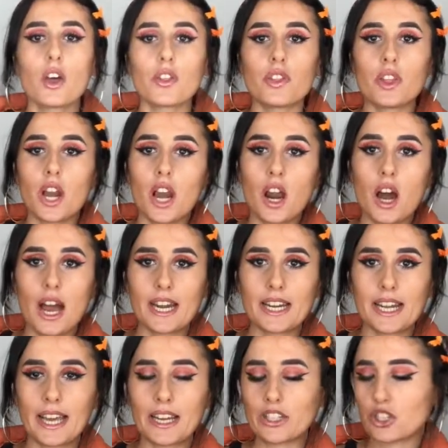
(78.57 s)
The
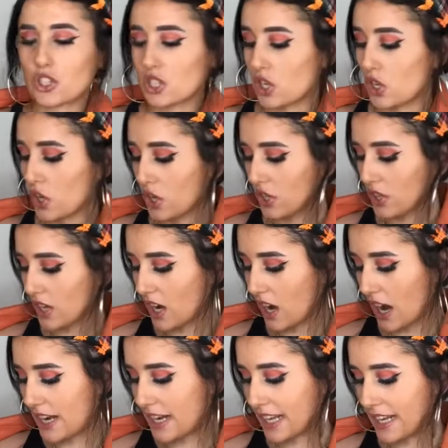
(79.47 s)
lining, just look at the
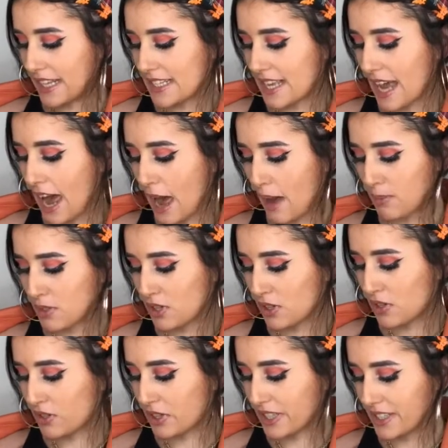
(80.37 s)
lining, is
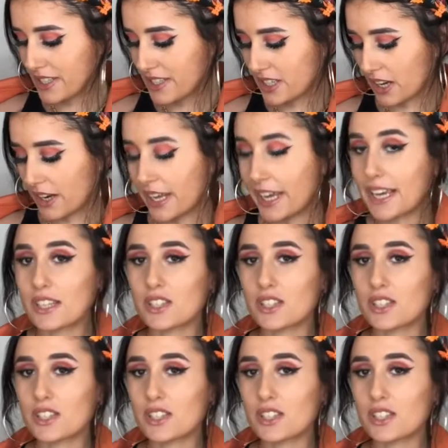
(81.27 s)
absolutely stunning.